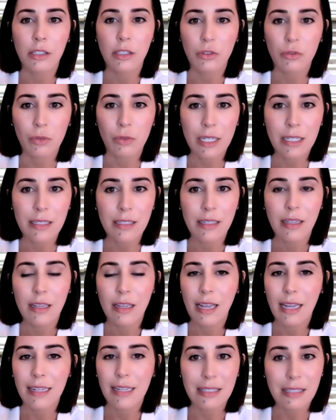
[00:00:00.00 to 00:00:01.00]
grit,
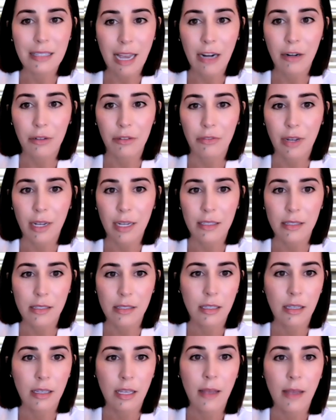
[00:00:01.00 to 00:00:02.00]
and sacrifice.